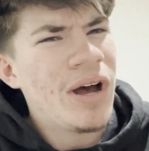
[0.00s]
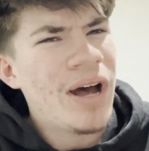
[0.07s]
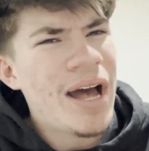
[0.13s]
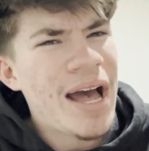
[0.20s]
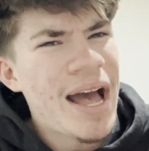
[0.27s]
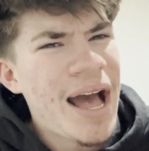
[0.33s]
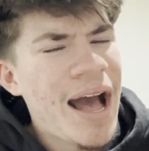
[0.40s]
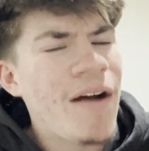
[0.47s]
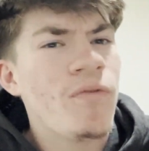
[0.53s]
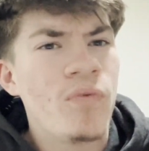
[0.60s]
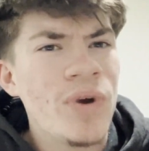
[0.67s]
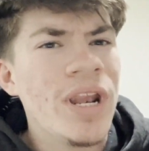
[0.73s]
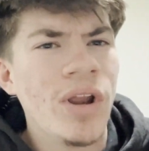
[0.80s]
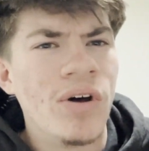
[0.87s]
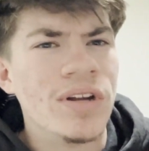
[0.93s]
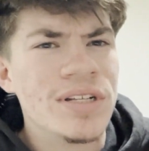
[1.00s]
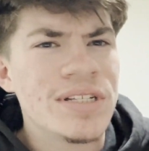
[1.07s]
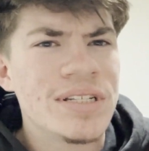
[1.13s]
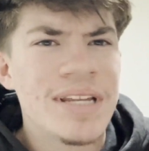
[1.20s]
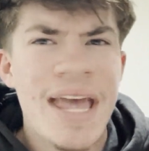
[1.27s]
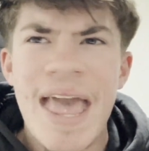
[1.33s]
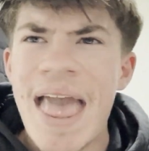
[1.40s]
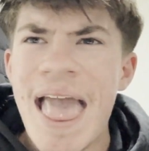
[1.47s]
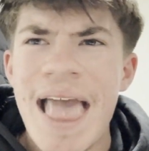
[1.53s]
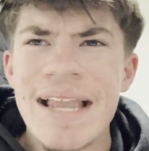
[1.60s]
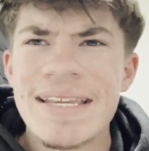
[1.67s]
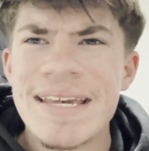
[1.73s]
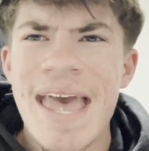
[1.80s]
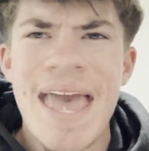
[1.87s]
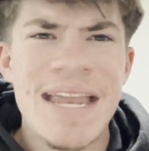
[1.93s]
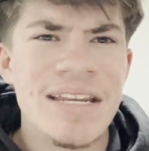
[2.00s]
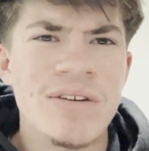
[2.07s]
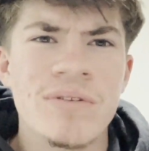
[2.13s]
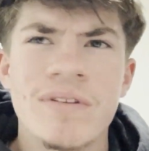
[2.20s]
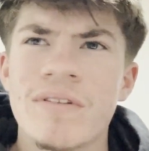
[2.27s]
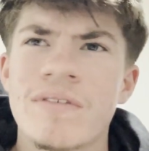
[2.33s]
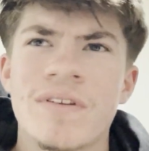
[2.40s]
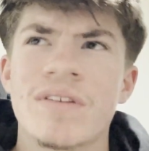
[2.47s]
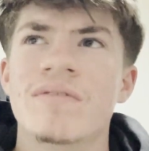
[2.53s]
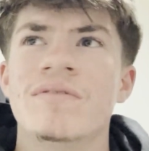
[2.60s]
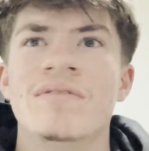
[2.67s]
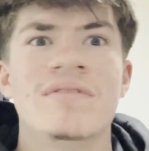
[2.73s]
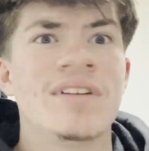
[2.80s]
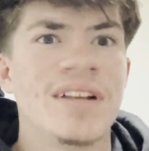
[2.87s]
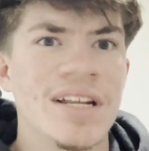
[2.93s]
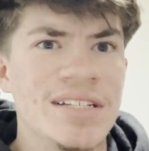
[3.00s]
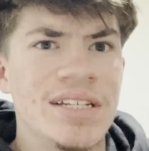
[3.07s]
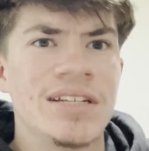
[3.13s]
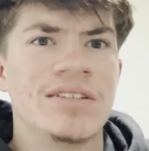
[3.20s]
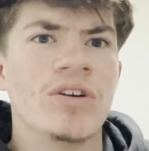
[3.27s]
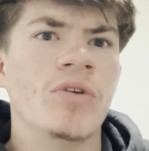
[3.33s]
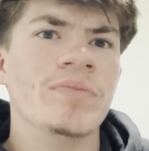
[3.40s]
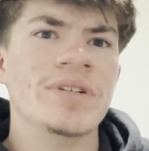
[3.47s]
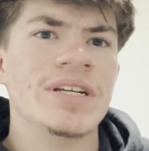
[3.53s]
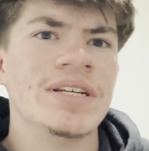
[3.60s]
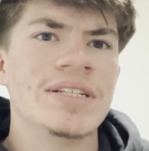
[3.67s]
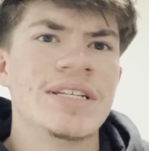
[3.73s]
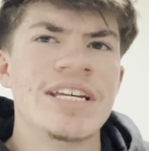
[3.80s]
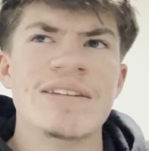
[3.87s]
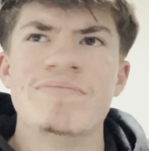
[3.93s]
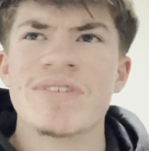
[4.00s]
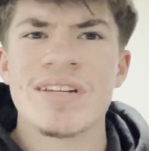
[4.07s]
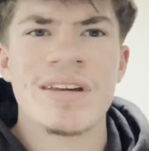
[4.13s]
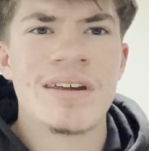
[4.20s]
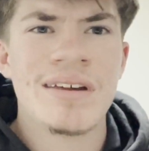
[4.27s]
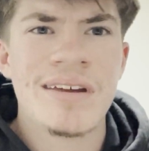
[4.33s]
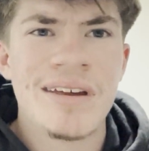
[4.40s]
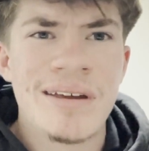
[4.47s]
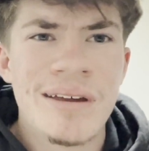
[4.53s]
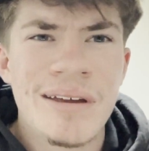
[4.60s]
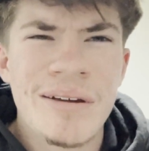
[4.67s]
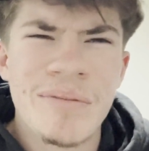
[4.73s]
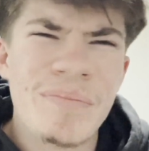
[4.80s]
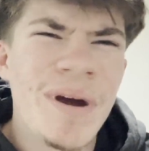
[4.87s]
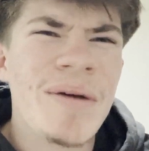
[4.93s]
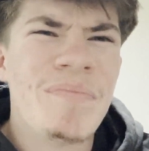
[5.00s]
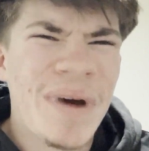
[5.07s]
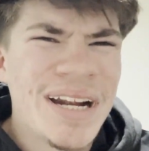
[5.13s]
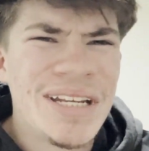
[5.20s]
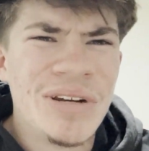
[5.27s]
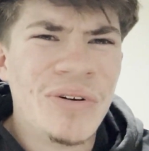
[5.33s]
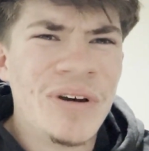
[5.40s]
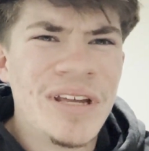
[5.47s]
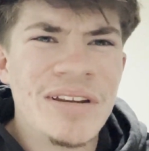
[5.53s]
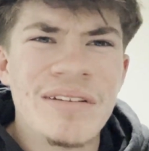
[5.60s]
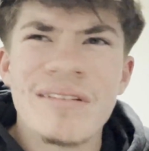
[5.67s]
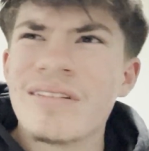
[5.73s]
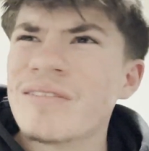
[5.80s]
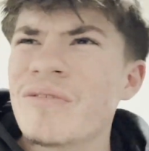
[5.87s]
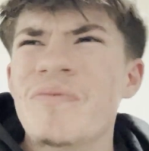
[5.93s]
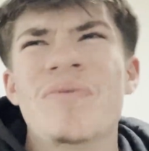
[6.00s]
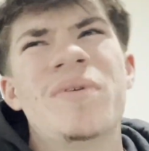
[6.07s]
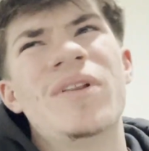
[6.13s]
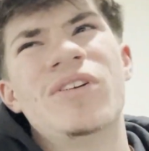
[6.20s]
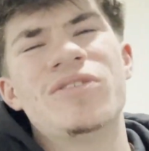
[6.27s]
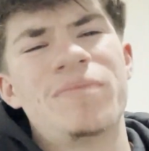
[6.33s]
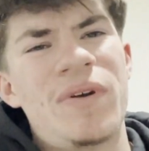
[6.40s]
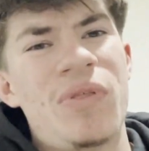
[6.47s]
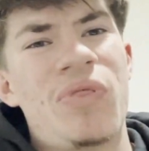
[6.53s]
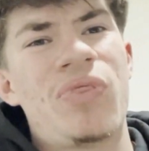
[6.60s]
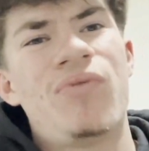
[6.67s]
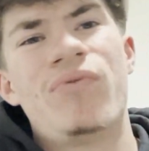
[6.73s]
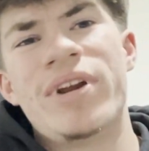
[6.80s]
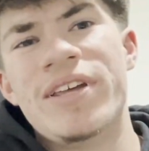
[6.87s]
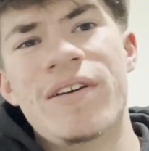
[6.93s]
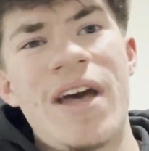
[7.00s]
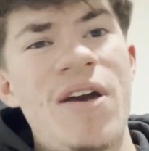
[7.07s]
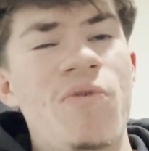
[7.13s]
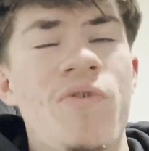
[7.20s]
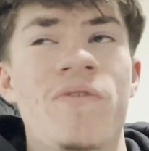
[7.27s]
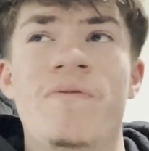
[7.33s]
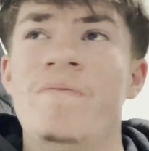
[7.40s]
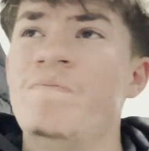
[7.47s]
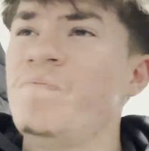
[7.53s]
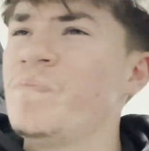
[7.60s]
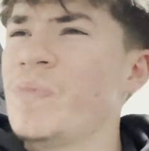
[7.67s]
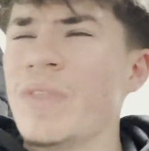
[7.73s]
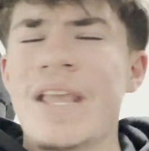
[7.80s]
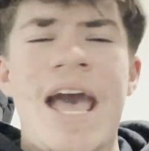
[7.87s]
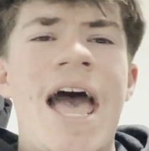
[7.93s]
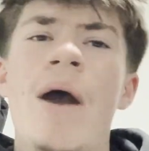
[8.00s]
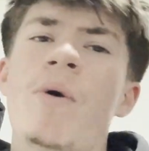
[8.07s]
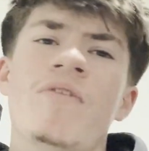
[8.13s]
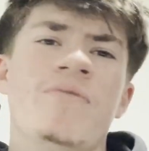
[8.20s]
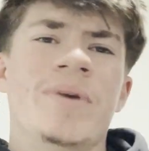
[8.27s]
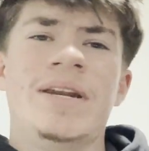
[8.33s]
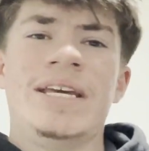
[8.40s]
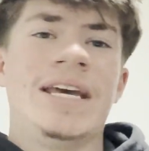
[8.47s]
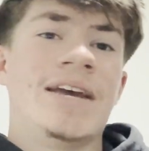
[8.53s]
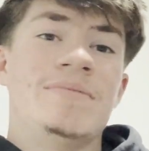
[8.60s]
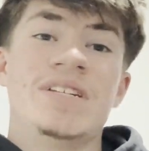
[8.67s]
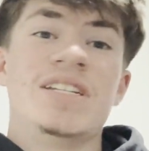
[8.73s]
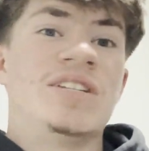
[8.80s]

Have we lost to any of the classic top 6 teams? Man United. So we've probably lost about 3 out of however many games is